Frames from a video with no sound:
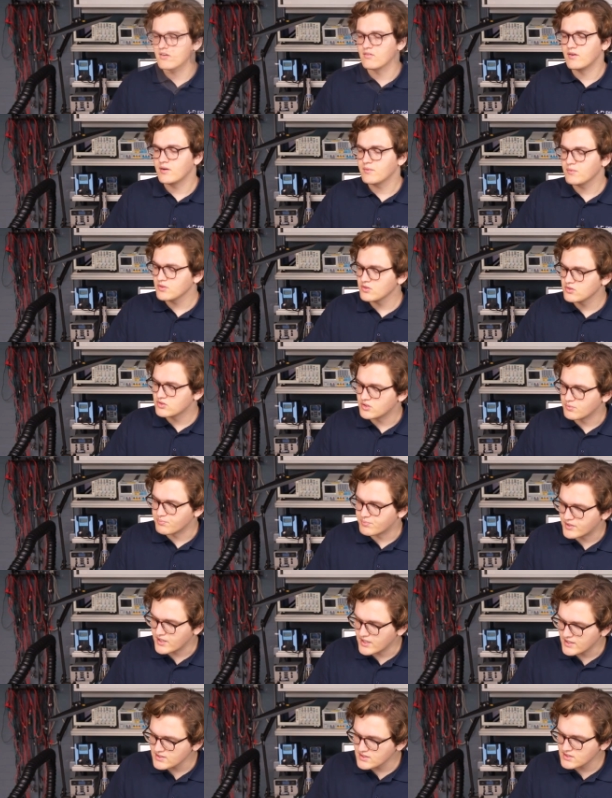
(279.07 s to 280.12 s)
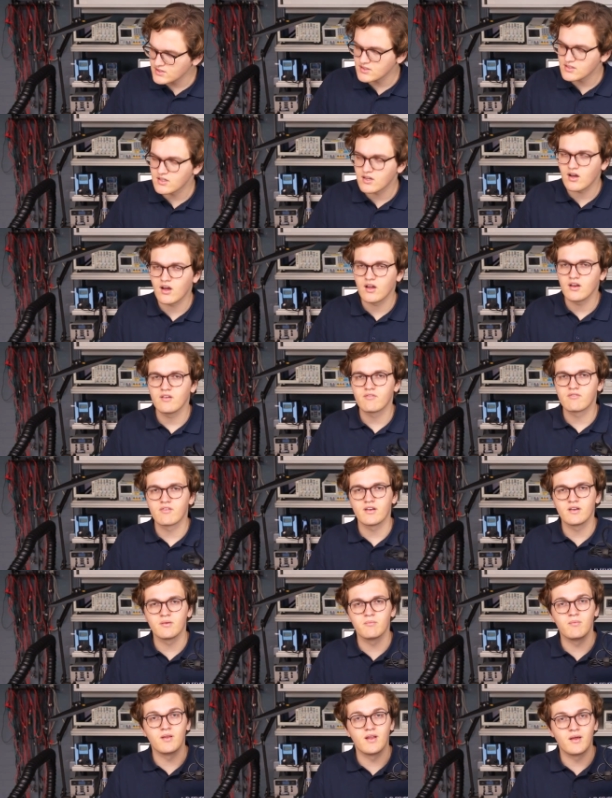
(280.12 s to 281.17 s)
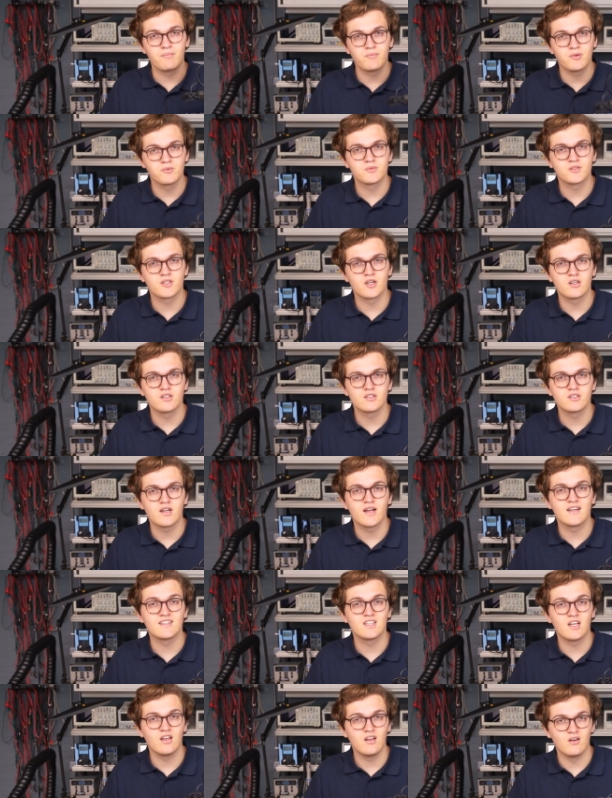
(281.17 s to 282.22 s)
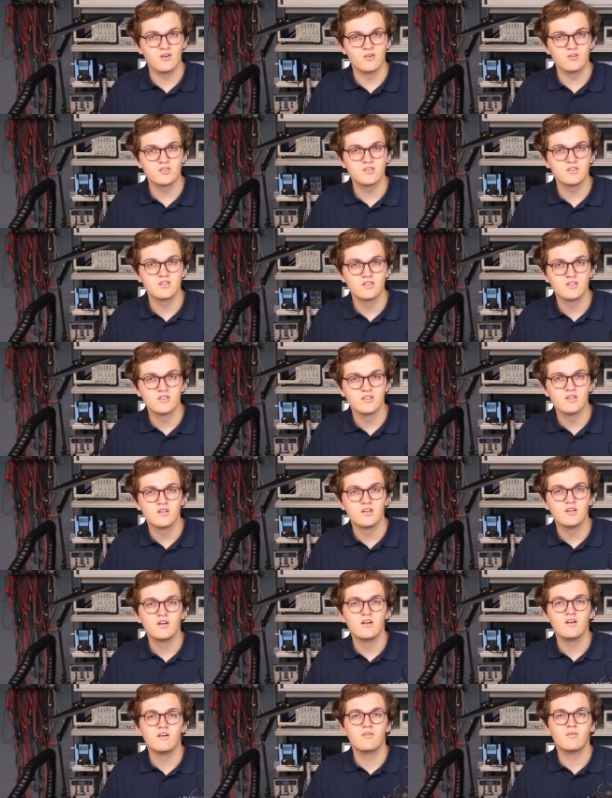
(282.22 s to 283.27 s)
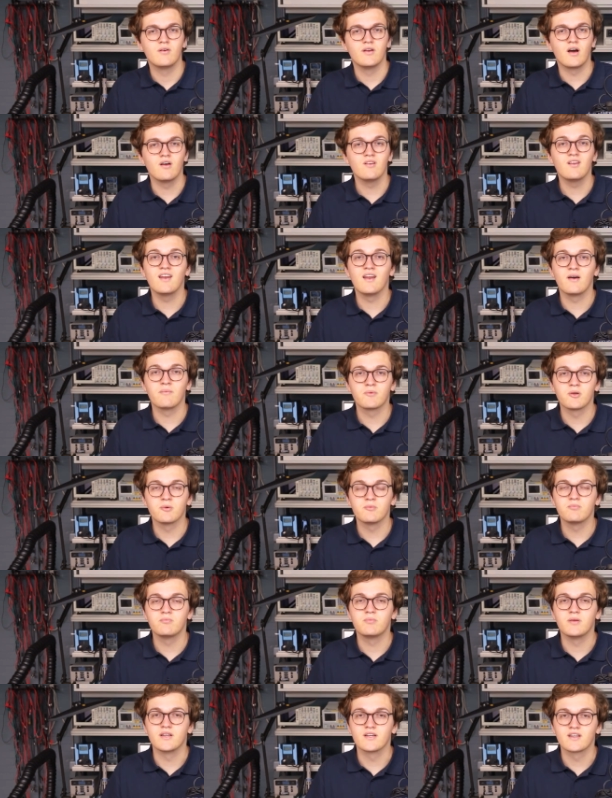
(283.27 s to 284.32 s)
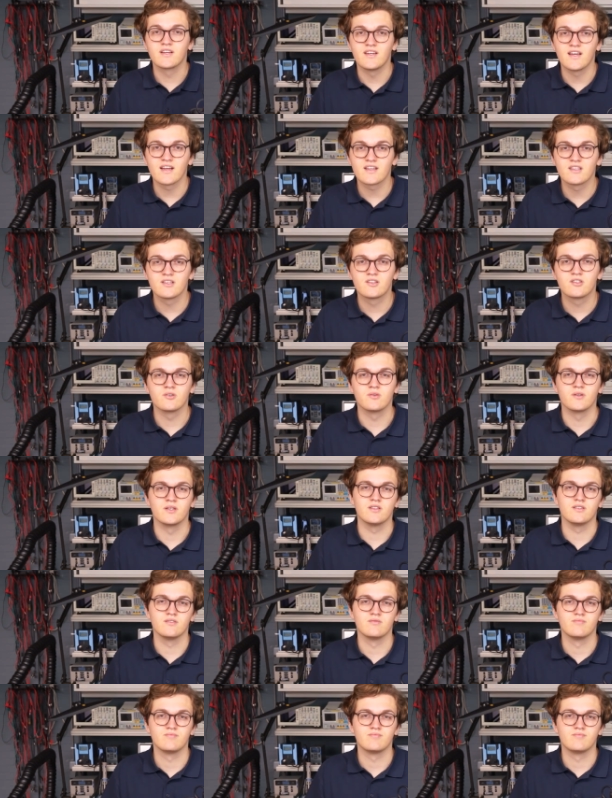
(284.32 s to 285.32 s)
We will do some tests on a random laptop charger as a load without the laptop being connected to it.